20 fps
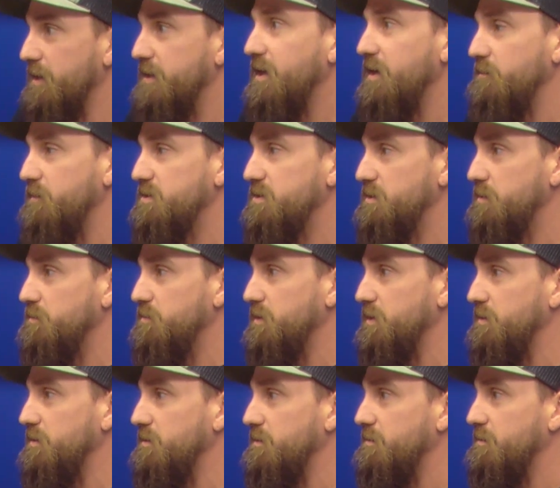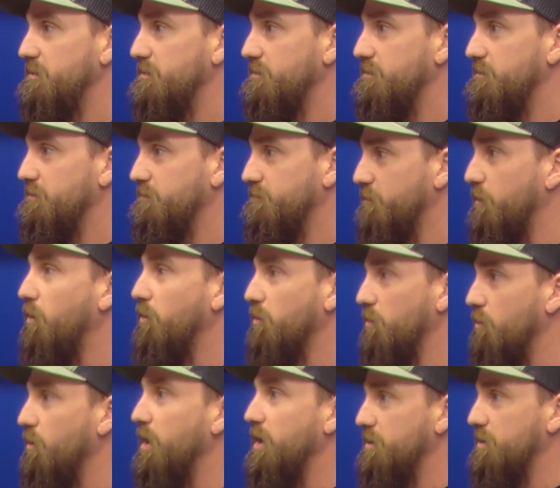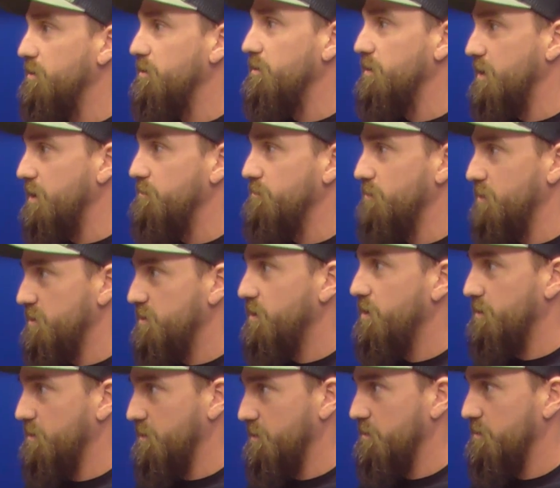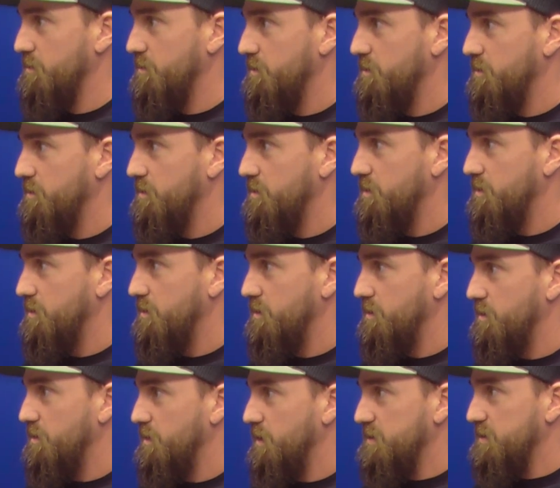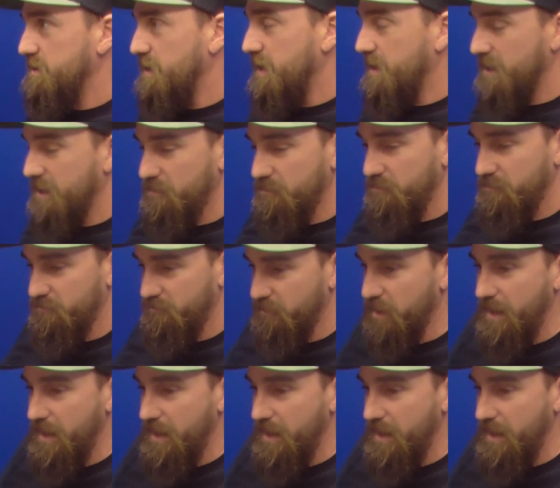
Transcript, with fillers: he gave me something far greater mm-hmm. in return. Right. He said, I can't